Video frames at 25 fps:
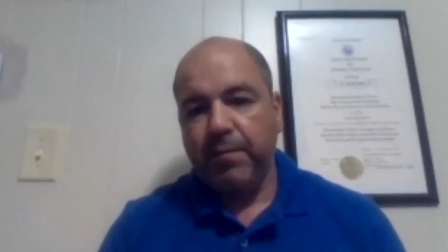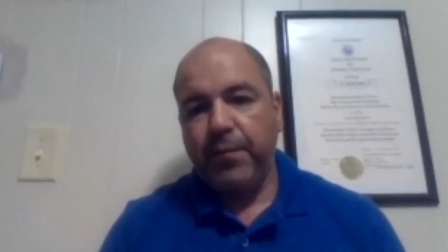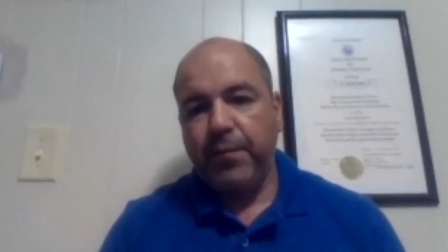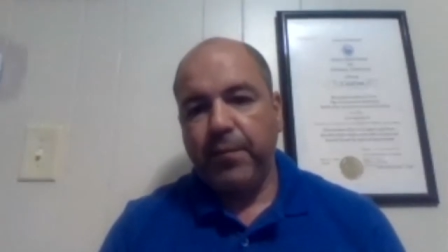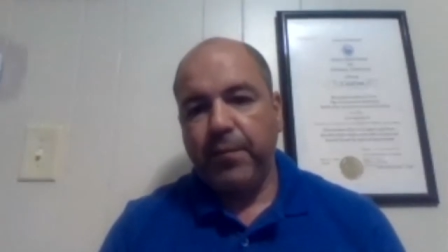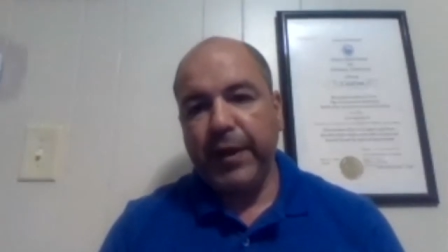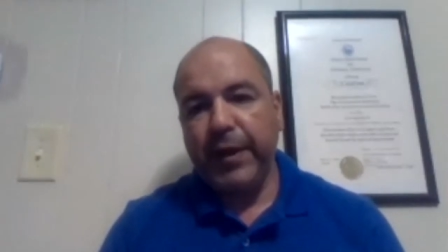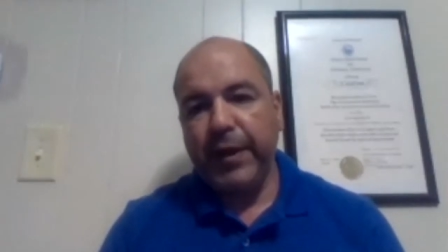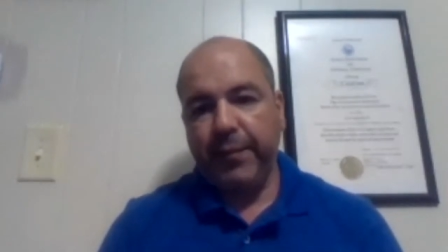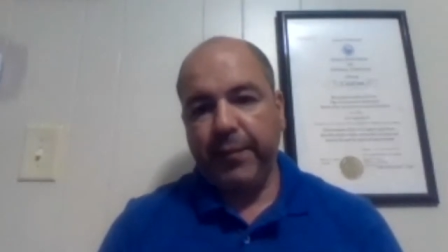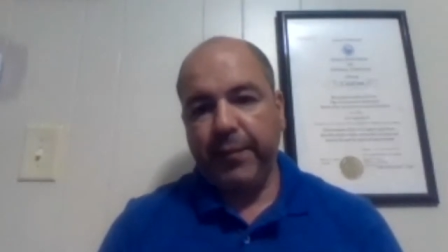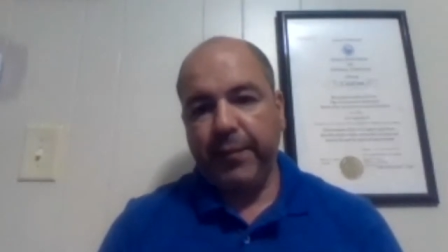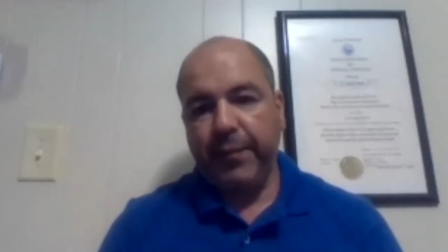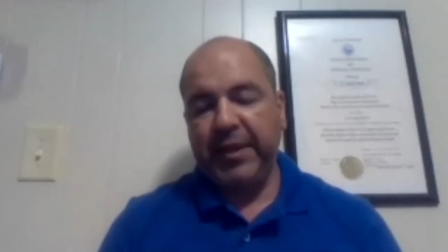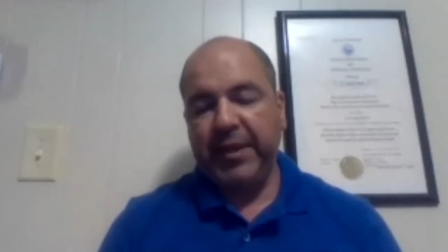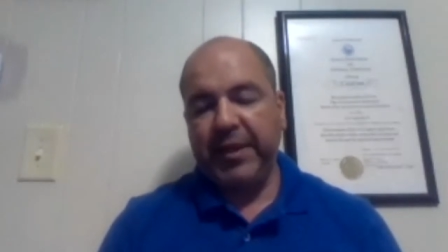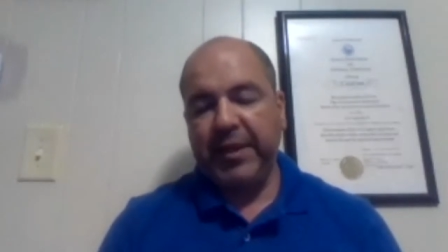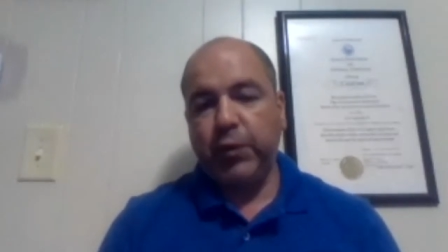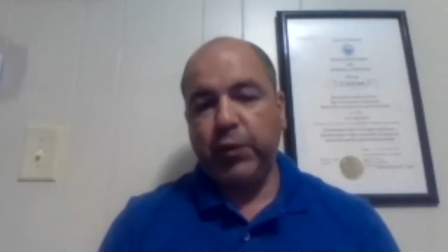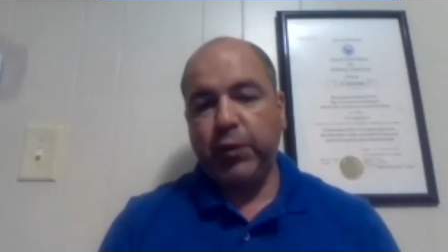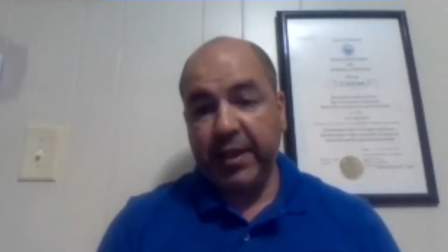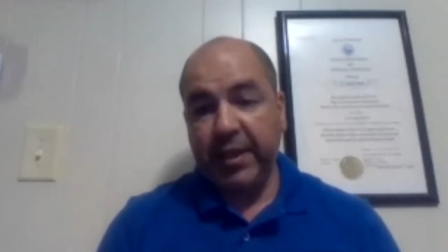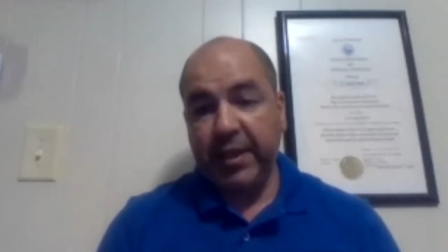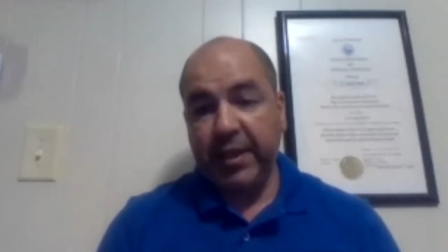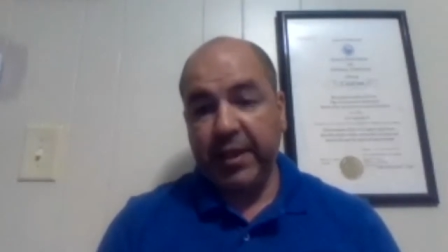but
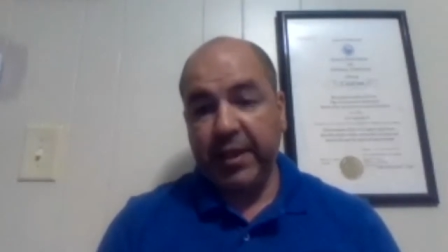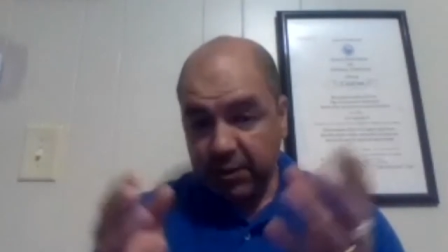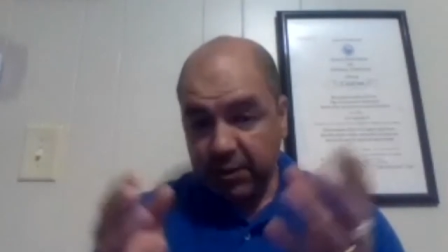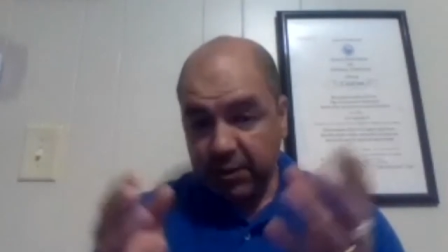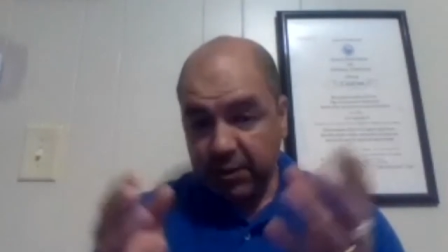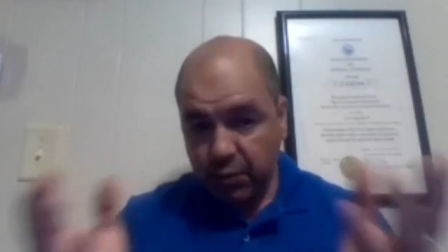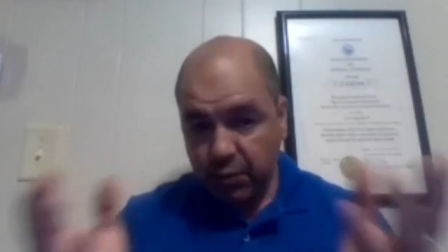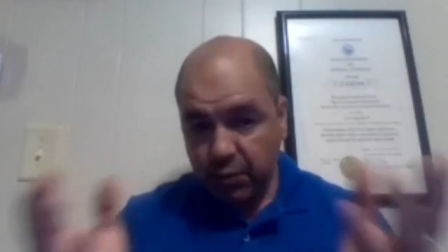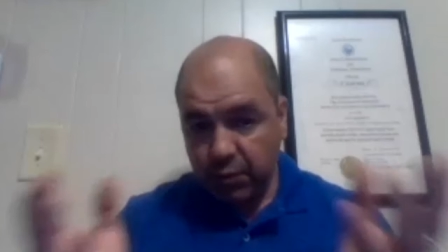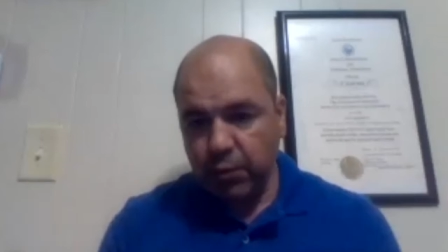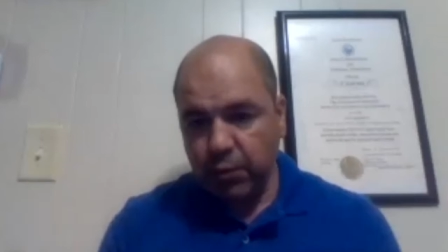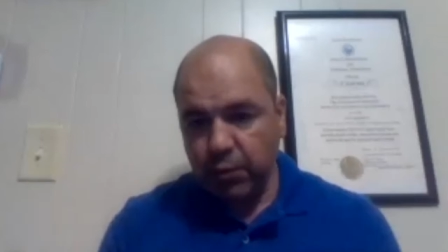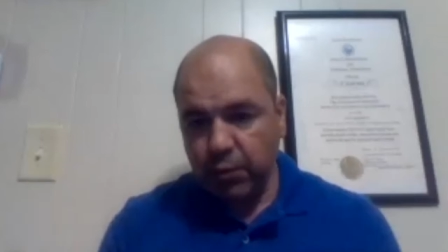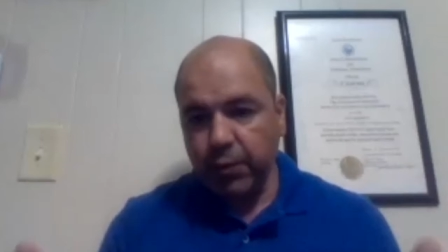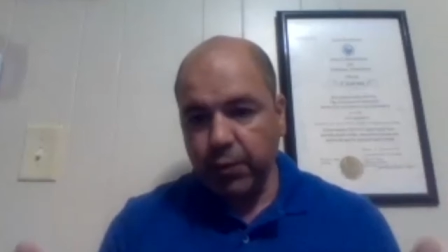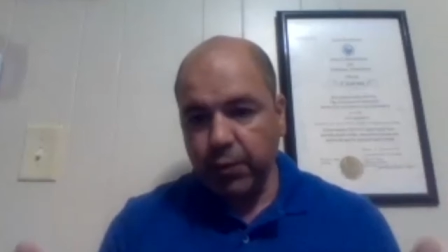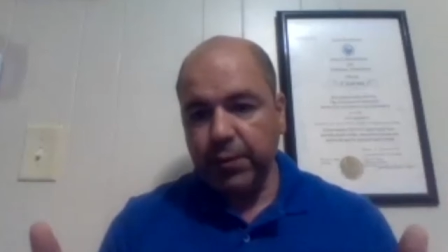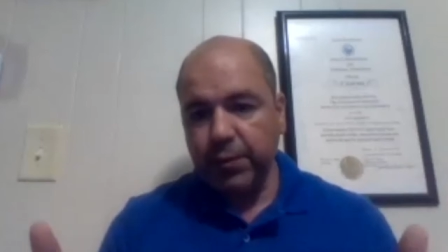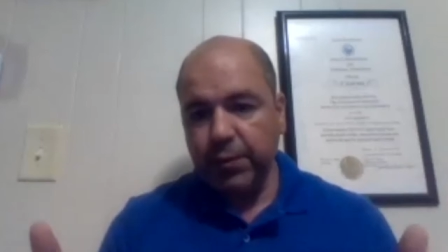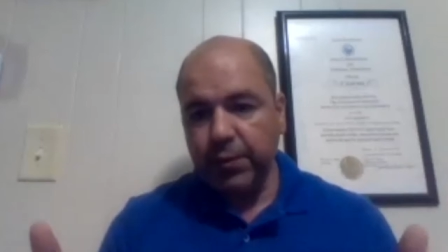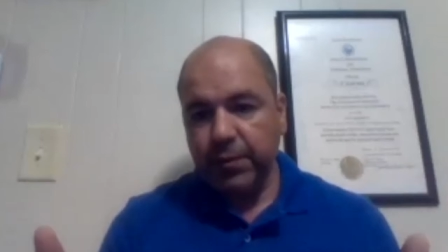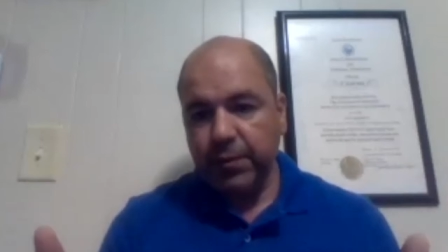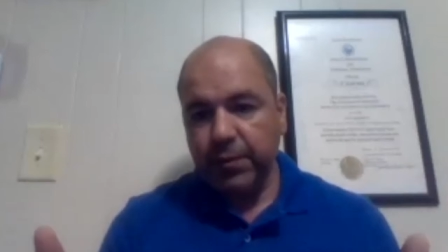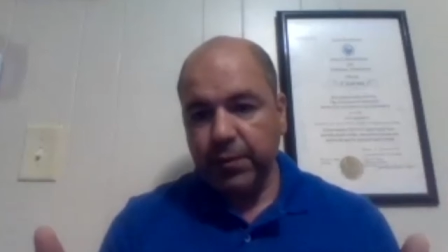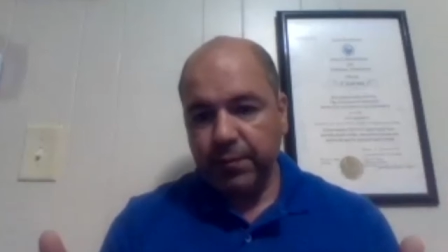between the
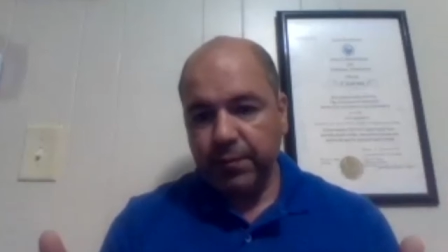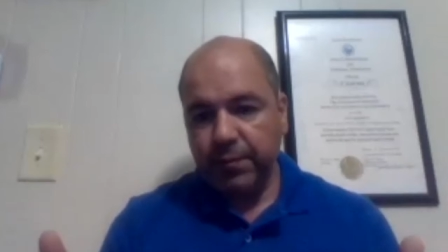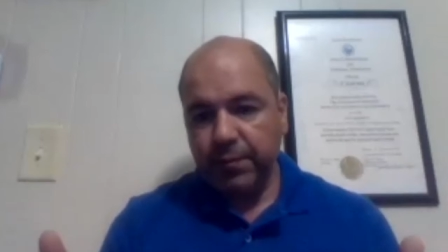two